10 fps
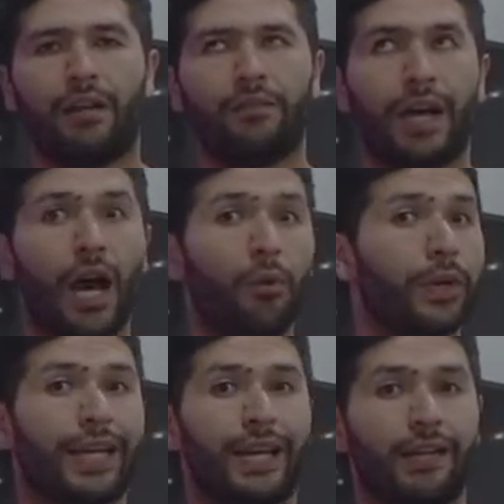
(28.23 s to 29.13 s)
how
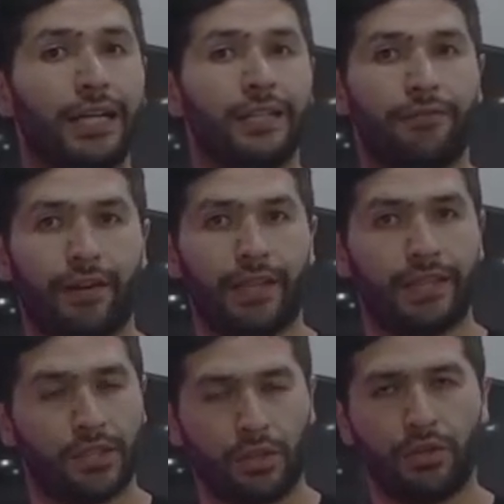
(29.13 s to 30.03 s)
we can identify the
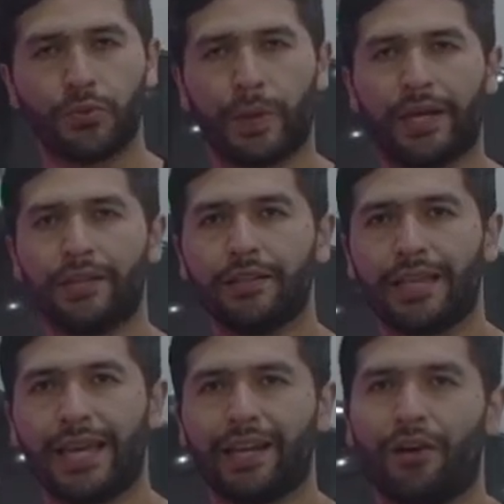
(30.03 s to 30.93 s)
sandwich panels,
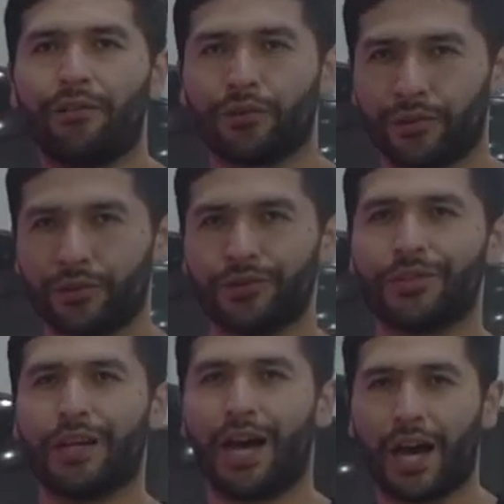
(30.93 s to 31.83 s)
and of
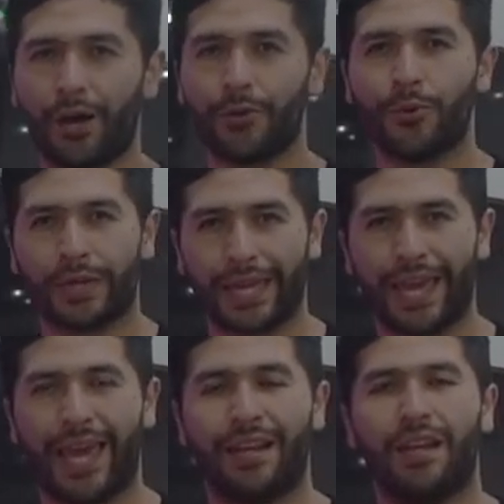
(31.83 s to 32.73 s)
course how you
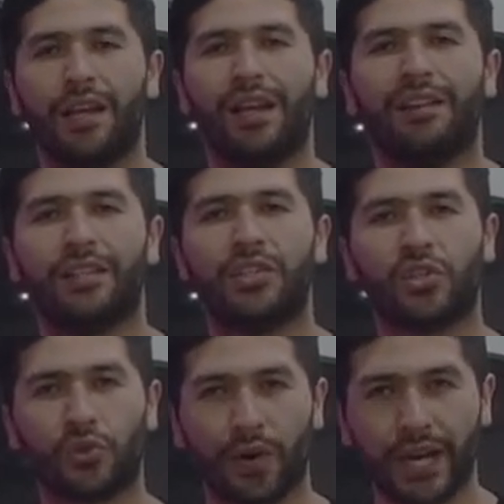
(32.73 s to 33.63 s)
can
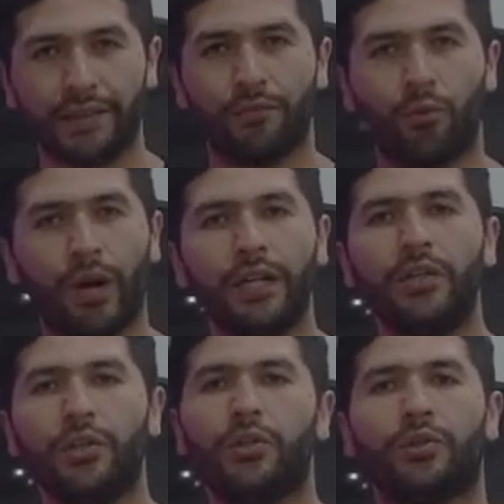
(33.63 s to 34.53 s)
describe what
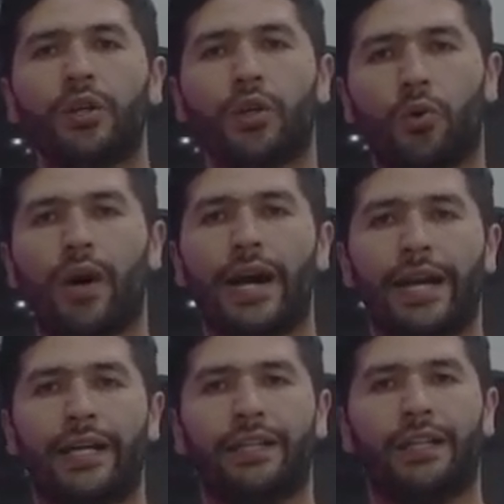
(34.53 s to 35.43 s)
do you
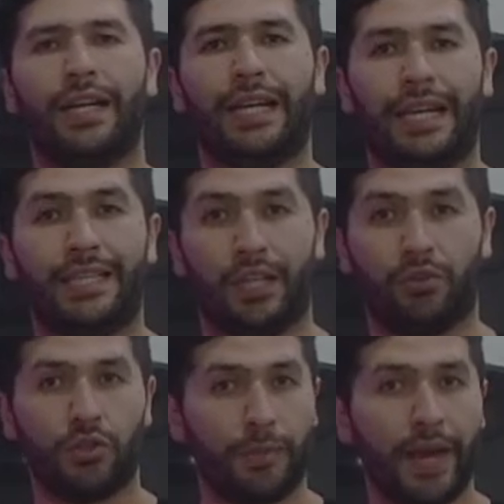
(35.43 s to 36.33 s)
require in a
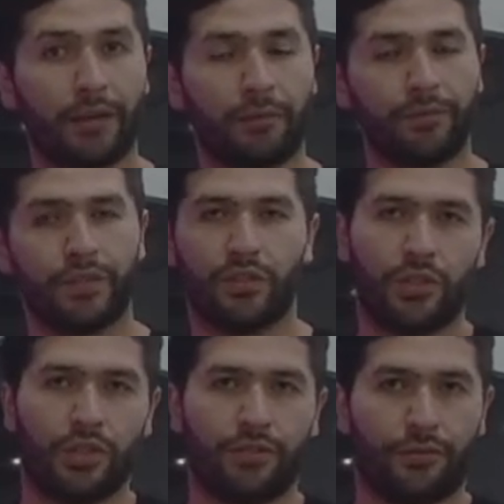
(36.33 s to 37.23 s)
sandwich panel,
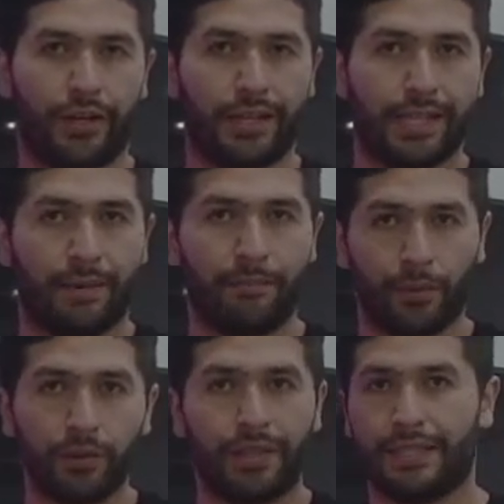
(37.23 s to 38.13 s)
such as for
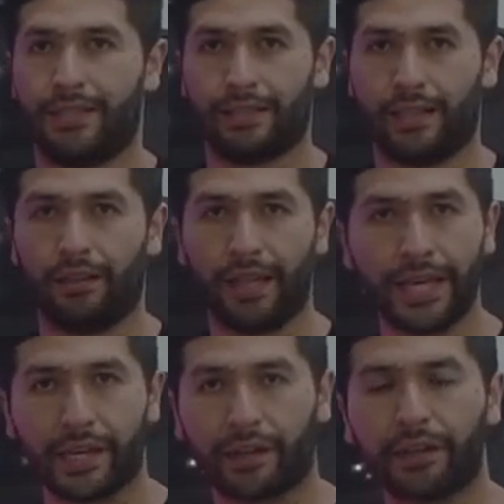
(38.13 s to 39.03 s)
example the steel
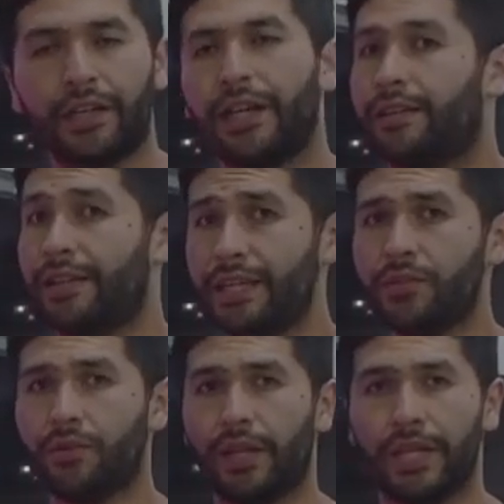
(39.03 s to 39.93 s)
layer, the
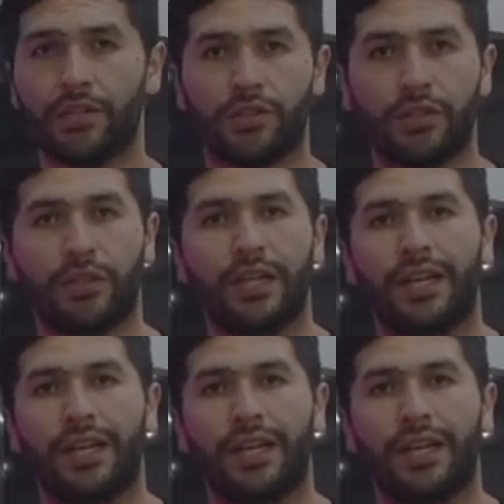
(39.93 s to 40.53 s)
insulation,